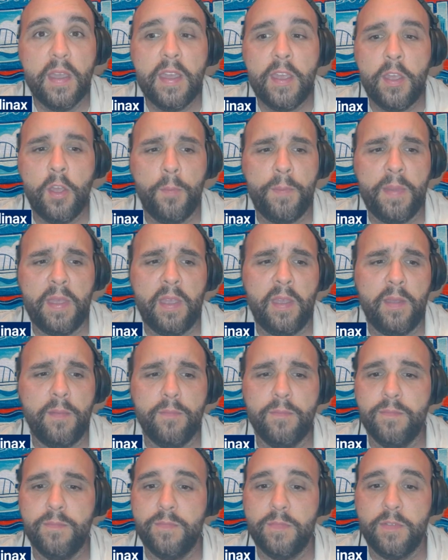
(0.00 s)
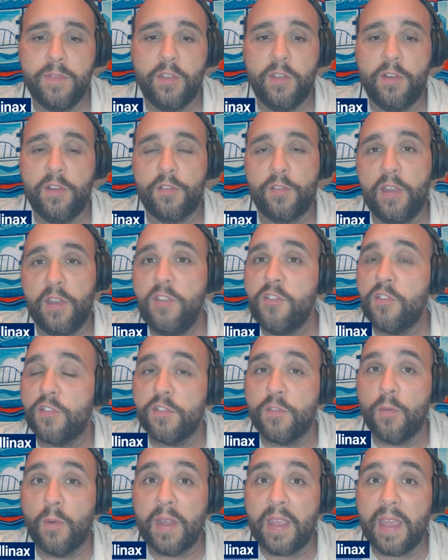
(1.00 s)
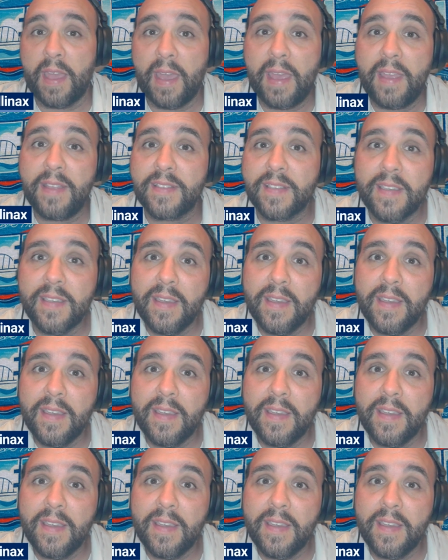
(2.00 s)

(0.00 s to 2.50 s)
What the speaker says: He'll be, goodness gracious, 28,